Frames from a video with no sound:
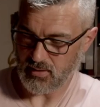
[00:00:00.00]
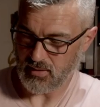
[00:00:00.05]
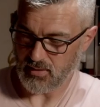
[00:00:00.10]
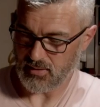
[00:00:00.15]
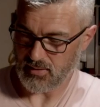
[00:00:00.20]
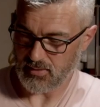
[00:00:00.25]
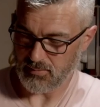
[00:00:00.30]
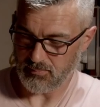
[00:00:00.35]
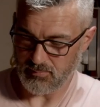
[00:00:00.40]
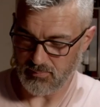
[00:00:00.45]

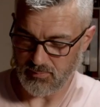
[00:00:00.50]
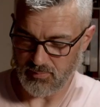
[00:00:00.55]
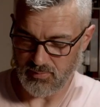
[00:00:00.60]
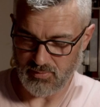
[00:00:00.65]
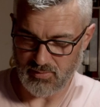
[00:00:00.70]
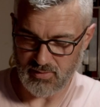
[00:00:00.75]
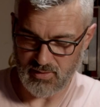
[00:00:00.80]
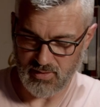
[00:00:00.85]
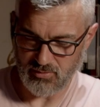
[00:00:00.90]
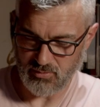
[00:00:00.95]

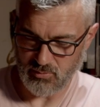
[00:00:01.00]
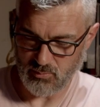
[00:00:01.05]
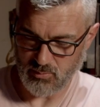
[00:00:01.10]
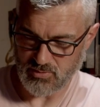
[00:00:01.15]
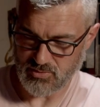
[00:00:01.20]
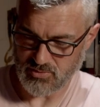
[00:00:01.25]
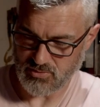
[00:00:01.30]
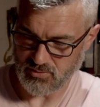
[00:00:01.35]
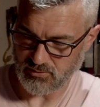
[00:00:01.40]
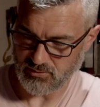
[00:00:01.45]
the other
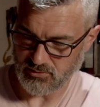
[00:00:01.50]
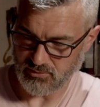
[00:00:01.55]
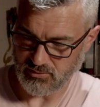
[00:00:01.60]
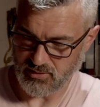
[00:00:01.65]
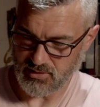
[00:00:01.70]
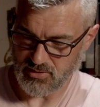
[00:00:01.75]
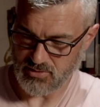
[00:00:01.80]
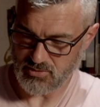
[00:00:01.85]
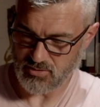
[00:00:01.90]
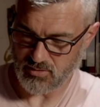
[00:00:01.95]
ones are a
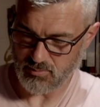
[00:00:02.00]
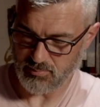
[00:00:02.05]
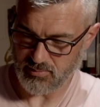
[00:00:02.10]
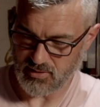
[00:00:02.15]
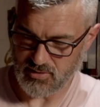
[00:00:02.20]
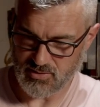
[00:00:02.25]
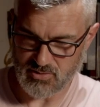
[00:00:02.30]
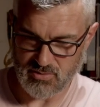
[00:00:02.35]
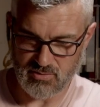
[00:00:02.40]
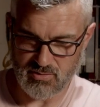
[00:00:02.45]
little easier
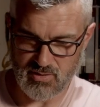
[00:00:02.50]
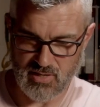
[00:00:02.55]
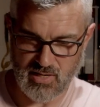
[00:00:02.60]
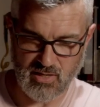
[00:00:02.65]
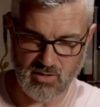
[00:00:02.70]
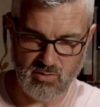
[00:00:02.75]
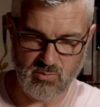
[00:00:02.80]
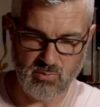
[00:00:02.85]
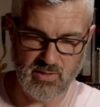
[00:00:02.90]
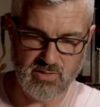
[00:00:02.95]
because they're
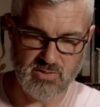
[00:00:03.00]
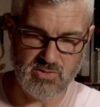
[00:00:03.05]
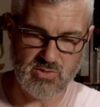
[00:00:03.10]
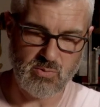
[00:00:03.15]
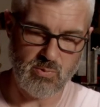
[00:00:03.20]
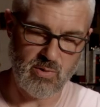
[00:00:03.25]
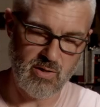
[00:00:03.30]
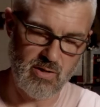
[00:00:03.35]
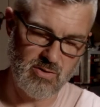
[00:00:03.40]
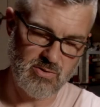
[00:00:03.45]
not quite
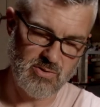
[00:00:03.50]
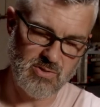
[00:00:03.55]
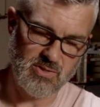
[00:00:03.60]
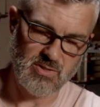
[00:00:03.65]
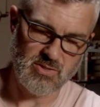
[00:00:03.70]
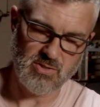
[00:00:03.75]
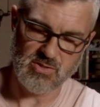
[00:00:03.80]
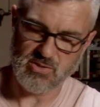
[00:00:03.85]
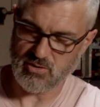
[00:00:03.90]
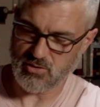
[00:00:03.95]
squares.
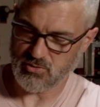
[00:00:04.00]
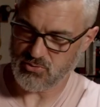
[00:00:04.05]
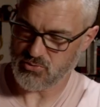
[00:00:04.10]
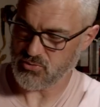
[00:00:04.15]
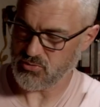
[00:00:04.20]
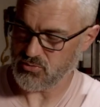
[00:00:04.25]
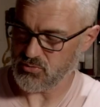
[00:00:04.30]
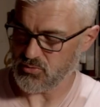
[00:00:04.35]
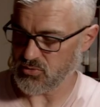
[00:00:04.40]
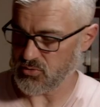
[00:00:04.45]
This is
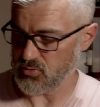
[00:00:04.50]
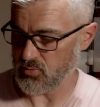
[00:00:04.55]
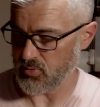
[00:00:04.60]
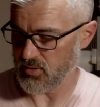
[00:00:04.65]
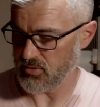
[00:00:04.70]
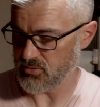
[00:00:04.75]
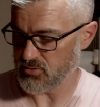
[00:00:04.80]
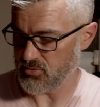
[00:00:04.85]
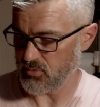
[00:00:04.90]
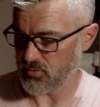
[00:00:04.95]
closer to a
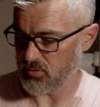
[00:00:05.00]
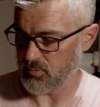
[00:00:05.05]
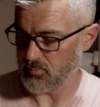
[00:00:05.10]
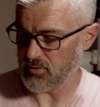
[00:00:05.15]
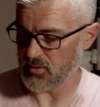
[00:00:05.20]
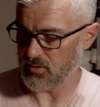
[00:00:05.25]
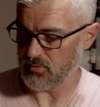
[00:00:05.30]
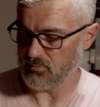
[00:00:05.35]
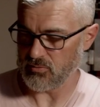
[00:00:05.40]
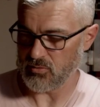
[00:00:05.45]
square, so it can
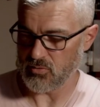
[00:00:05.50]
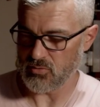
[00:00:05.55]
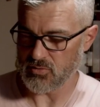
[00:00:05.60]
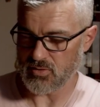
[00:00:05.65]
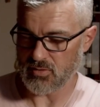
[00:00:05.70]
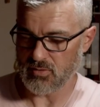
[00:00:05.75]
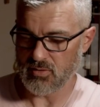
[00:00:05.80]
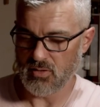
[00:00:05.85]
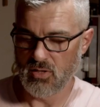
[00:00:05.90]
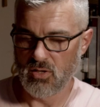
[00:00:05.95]
be
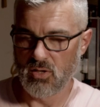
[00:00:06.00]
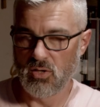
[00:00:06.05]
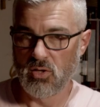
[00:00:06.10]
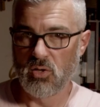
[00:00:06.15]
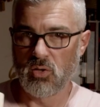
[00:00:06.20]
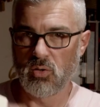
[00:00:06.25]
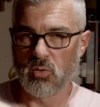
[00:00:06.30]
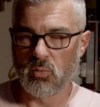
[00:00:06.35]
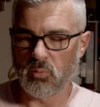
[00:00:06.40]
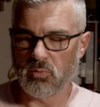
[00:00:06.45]
confusing.
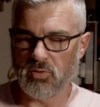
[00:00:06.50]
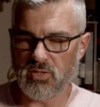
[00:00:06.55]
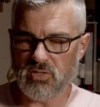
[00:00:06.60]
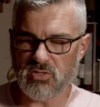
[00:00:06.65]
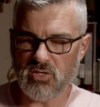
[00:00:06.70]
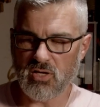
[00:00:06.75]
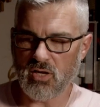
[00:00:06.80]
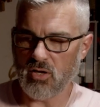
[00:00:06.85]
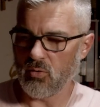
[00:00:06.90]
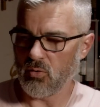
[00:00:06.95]
When
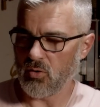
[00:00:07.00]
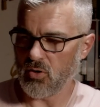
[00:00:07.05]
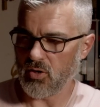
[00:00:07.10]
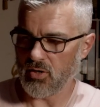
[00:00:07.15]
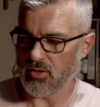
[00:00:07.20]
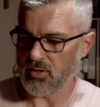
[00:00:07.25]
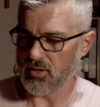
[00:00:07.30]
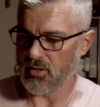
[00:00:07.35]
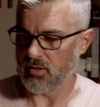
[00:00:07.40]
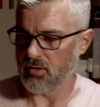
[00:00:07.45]
these go
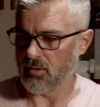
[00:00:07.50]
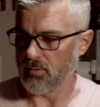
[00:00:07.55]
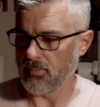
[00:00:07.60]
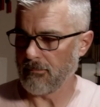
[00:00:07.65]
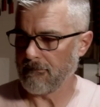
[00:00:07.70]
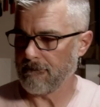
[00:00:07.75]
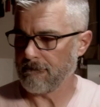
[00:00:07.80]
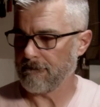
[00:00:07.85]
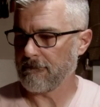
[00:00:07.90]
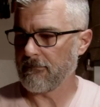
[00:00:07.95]
on here,
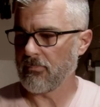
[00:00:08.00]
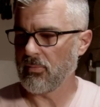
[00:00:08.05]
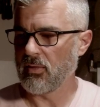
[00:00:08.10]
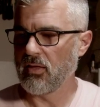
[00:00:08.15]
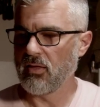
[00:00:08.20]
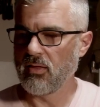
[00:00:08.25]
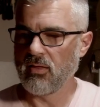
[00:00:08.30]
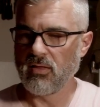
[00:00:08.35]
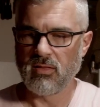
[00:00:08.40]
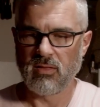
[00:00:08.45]

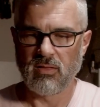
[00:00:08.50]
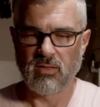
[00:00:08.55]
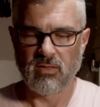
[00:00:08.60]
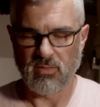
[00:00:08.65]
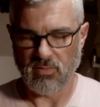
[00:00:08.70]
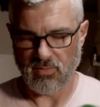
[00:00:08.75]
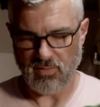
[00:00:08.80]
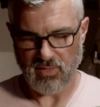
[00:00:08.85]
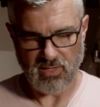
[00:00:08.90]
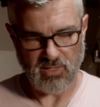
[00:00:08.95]

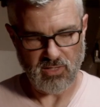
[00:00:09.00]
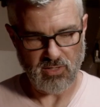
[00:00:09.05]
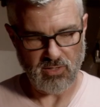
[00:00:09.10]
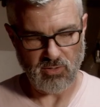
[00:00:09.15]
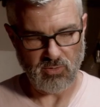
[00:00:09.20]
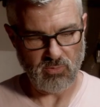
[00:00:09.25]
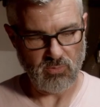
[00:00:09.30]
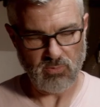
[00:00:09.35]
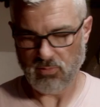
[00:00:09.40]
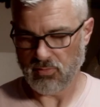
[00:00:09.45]
they
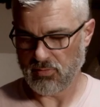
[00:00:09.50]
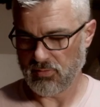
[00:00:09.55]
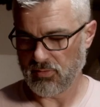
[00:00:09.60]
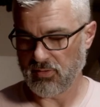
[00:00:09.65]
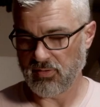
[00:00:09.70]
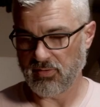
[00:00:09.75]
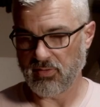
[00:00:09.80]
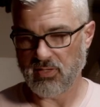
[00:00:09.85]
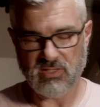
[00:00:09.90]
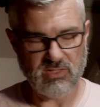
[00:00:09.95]
go,
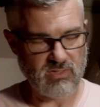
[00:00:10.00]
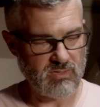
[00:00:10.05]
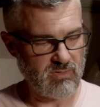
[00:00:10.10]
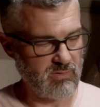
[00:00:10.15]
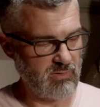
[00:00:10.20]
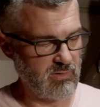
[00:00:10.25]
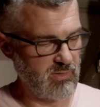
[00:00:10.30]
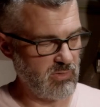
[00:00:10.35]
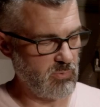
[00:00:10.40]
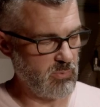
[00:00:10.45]
and these
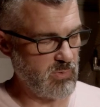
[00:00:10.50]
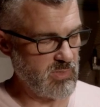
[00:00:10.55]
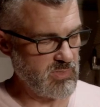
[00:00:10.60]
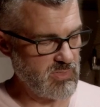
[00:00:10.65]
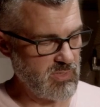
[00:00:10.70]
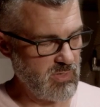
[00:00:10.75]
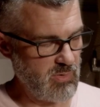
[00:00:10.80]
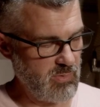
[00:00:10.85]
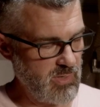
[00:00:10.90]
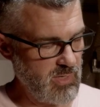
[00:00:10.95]
little
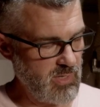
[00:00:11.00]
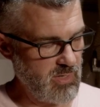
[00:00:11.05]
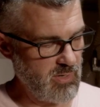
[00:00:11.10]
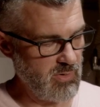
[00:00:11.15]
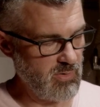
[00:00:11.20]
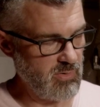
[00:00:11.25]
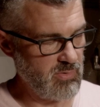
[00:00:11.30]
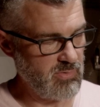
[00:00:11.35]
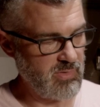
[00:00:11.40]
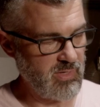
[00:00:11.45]
ones go
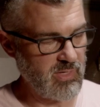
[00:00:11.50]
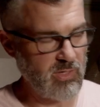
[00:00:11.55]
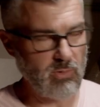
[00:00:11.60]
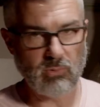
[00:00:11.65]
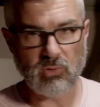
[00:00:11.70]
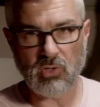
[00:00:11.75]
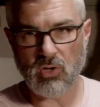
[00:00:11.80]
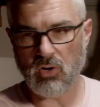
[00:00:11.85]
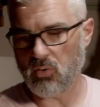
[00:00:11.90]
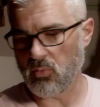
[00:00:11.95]
here, they
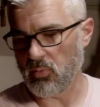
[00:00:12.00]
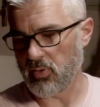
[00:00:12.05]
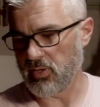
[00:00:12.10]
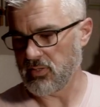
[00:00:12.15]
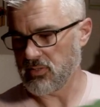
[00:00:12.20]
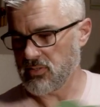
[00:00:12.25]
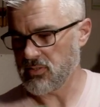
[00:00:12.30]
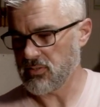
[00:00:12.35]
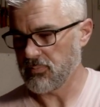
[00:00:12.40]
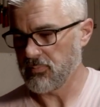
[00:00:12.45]
go long
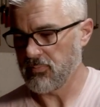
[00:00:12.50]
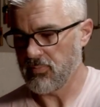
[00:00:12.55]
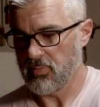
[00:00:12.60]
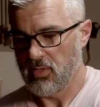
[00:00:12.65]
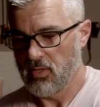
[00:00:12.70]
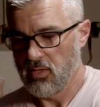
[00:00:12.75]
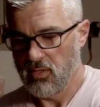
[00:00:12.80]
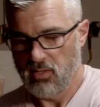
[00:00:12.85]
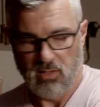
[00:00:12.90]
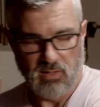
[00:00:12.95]
ways.
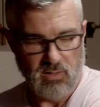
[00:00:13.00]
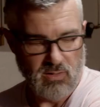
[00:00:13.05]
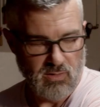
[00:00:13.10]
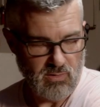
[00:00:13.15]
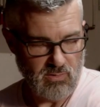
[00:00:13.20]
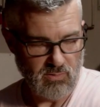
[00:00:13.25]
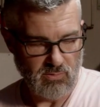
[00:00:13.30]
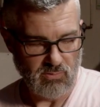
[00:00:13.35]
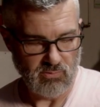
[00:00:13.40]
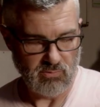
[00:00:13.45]

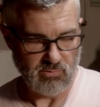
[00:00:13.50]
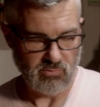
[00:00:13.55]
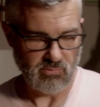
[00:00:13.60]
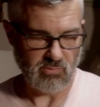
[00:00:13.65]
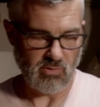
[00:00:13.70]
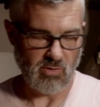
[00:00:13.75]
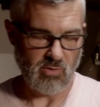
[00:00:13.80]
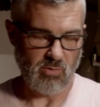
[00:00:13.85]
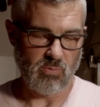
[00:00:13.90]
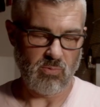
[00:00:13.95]

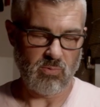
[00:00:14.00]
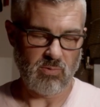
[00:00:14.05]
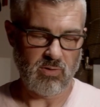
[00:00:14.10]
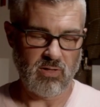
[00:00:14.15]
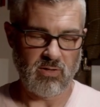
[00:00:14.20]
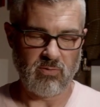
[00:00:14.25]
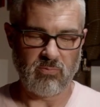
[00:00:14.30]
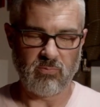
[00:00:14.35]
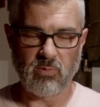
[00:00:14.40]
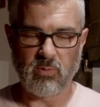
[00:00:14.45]
So
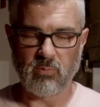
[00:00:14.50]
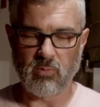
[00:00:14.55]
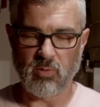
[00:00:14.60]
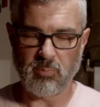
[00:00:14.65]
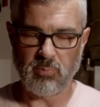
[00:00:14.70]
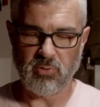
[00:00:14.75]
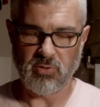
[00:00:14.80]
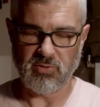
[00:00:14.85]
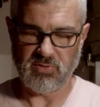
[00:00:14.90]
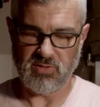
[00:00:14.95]
if we were
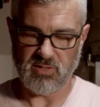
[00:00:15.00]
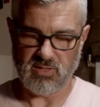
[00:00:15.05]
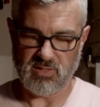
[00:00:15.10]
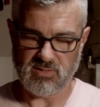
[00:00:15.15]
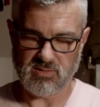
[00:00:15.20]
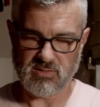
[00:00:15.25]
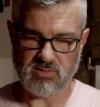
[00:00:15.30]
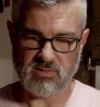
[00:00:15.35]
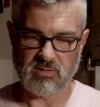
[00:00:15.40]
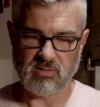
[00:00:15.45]
to put
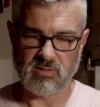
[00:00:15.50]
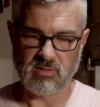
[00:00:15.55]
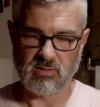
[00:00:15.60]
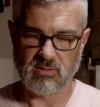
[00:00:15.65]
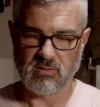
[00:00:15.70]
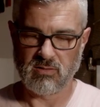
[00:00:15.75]
this